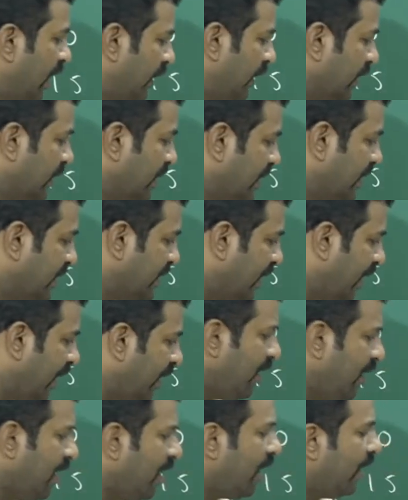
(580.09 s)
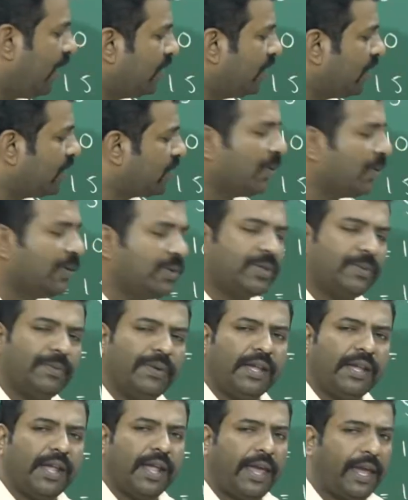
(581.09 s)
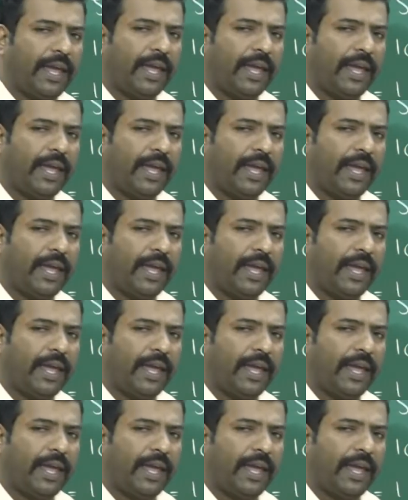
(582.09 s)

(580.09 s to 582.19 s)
This is n and this is going to be